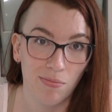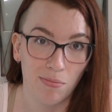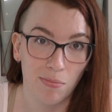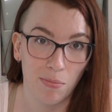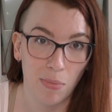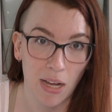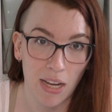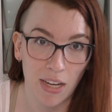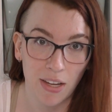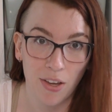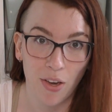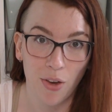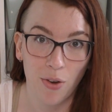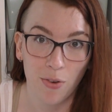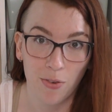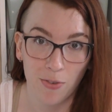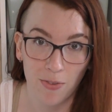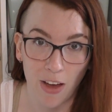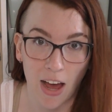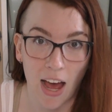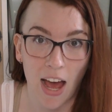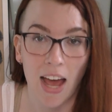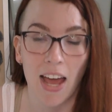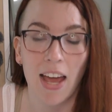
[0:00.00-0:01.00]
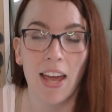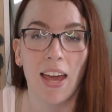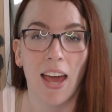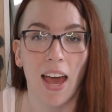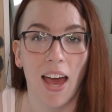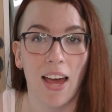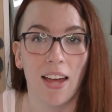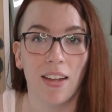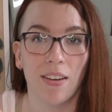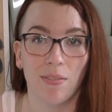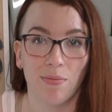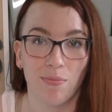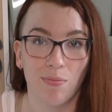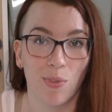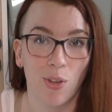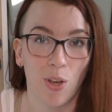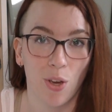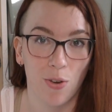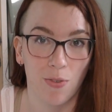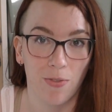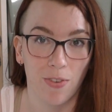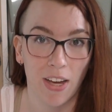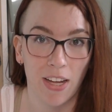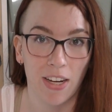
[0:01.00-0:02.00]
my Ko-Fi at
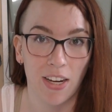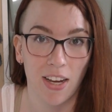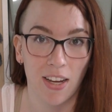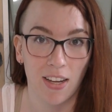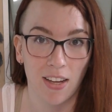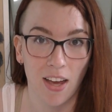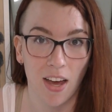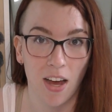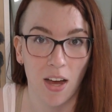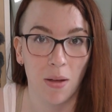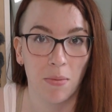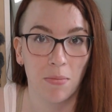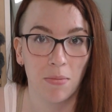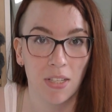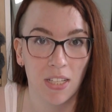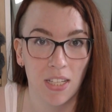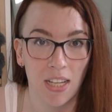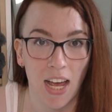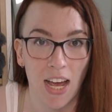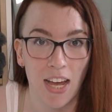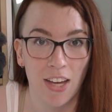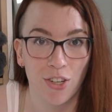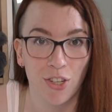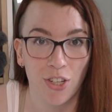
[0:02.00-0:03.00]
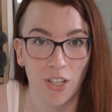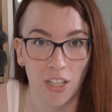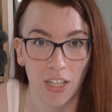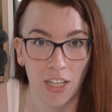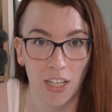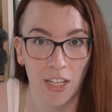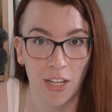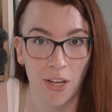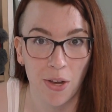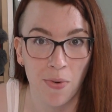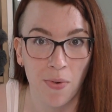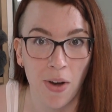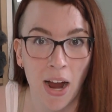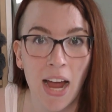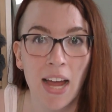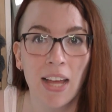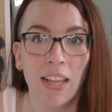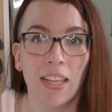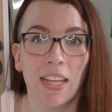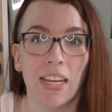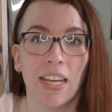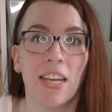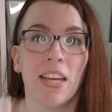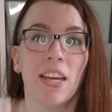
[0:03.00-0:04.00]
ko-fi.com/Lily
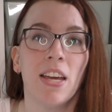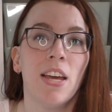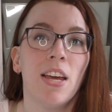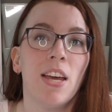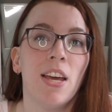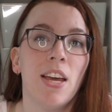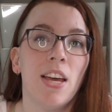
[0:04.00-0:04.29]
O'Reilly,